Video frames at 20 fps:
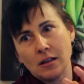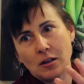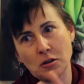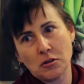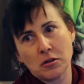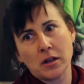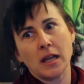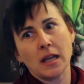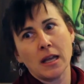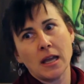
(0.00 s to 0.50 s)

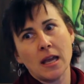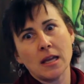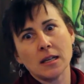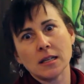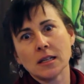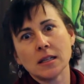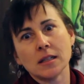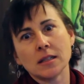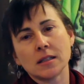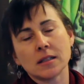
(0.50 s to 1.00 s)
looking at
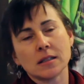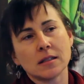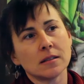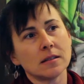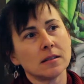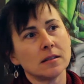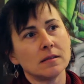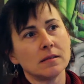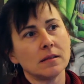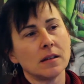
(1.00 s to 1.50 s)
it,
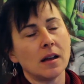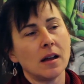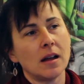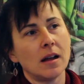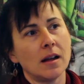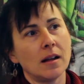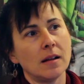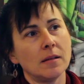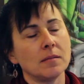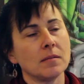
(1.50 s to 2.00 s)

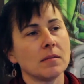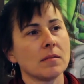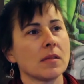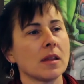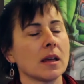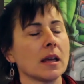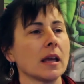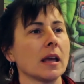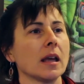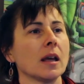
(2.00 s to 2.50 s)

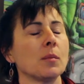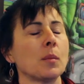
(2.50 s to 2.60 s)
thinking